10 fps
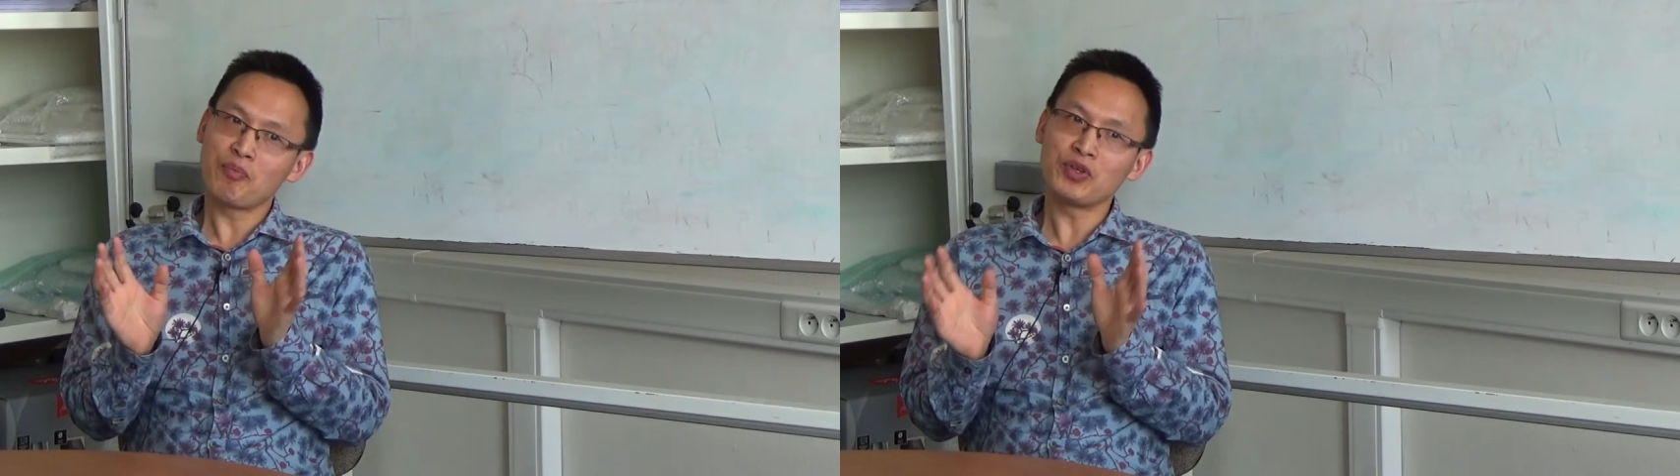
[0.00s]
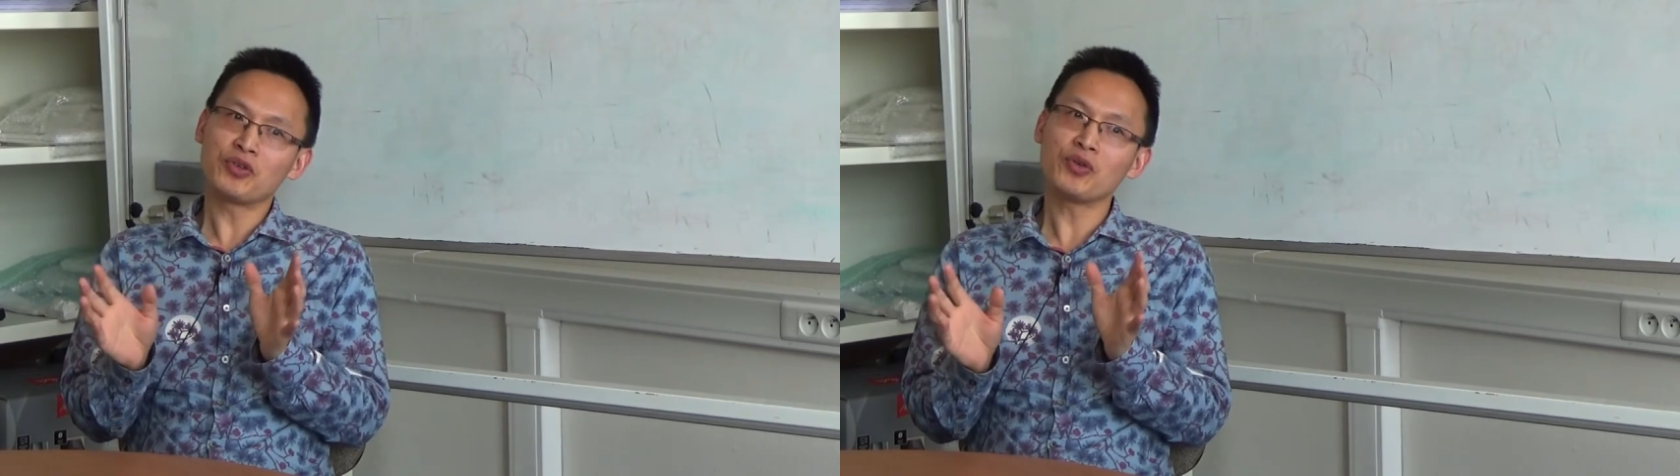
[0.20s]

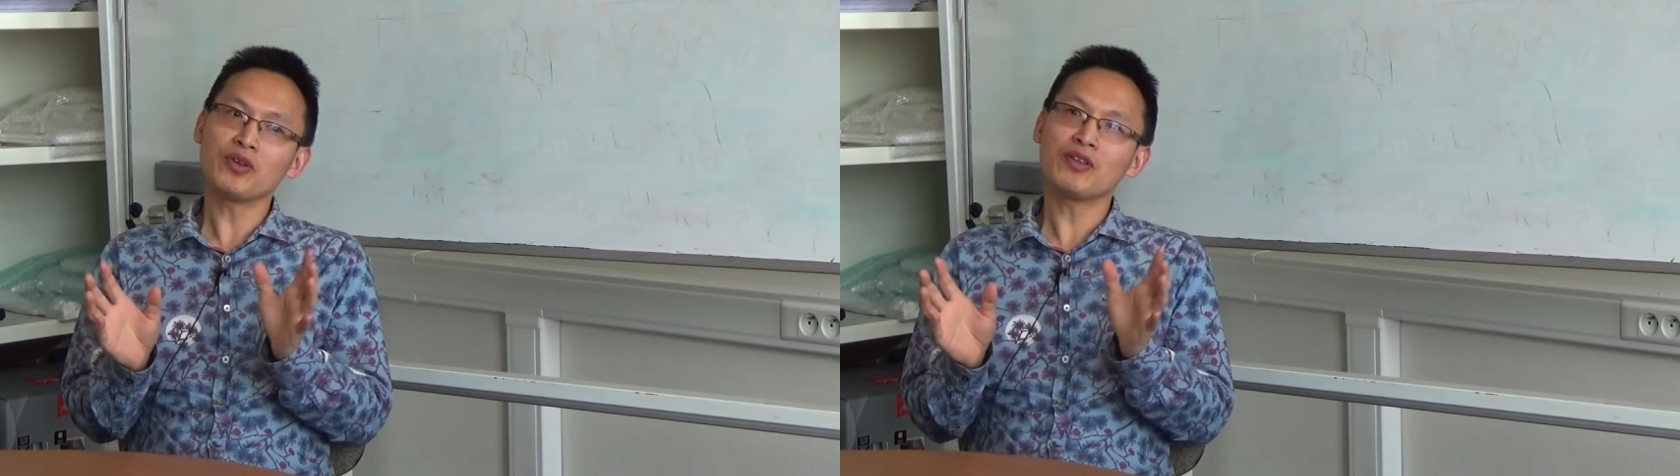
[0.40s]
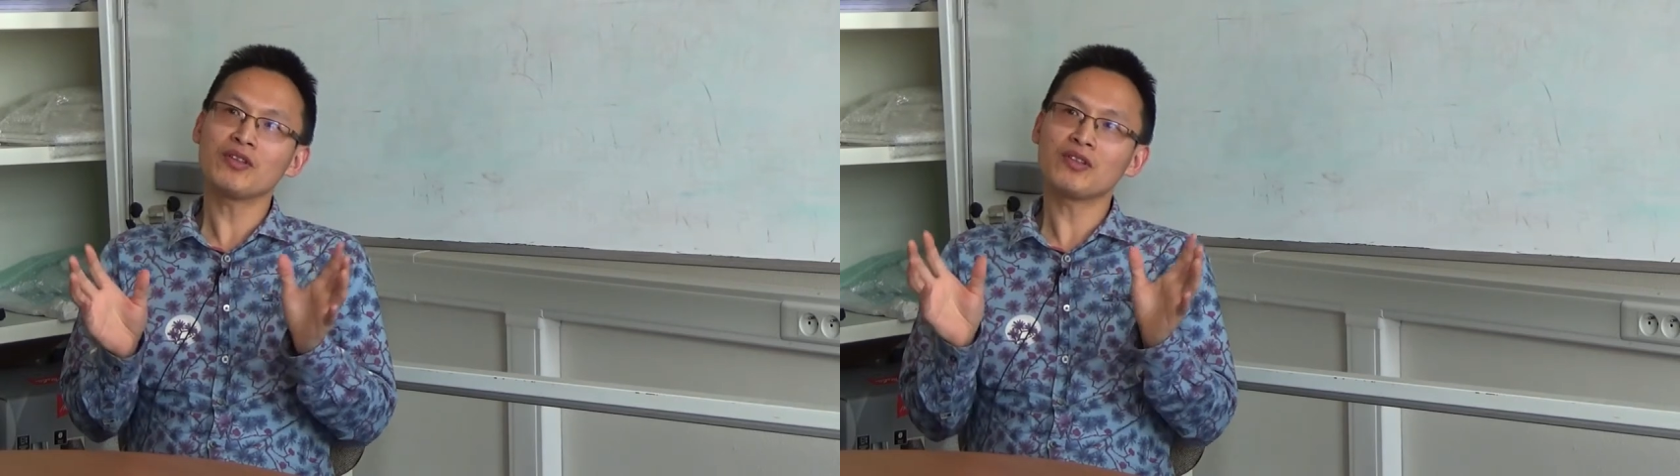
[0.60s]

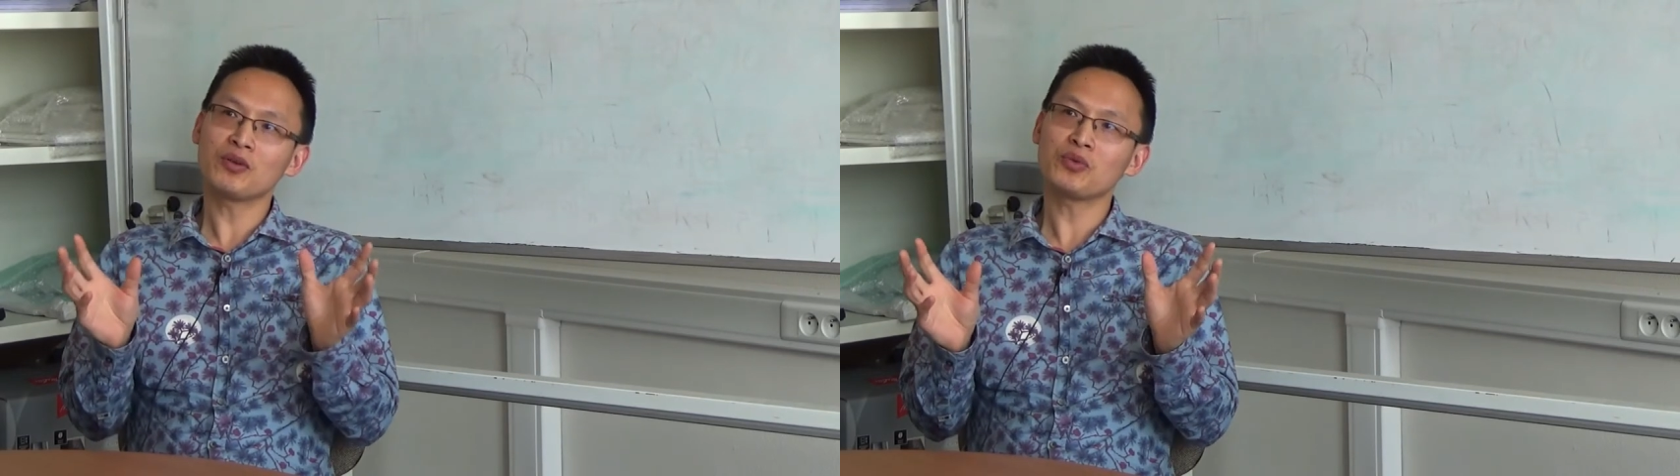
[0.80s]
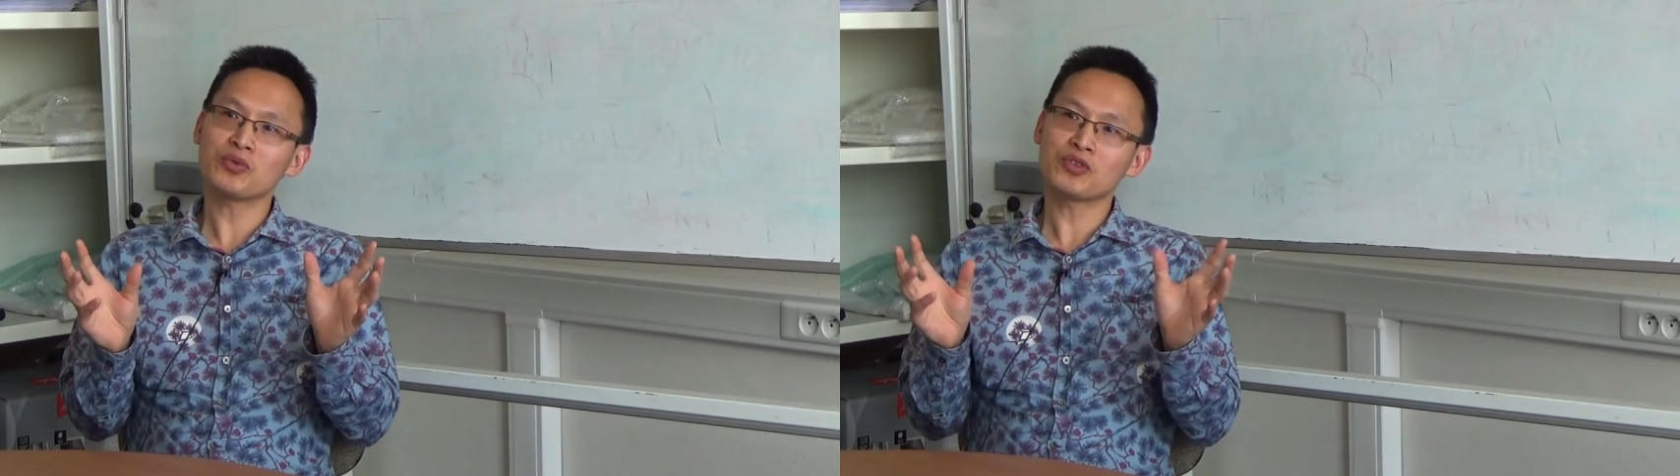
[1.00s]
between
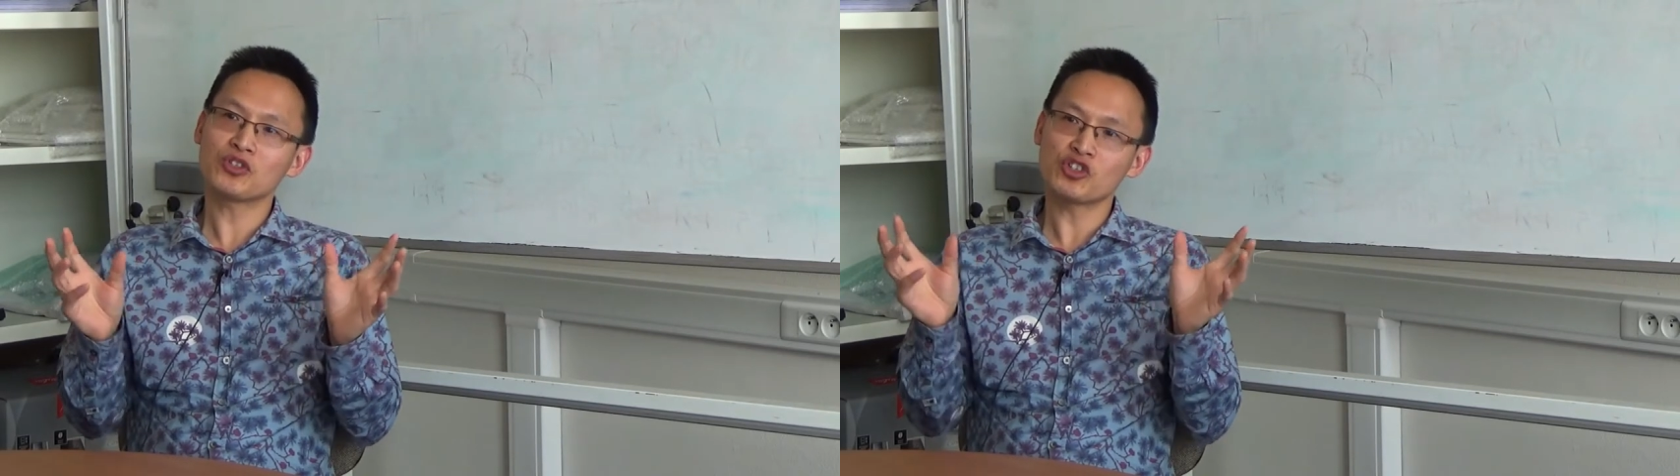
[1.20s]
those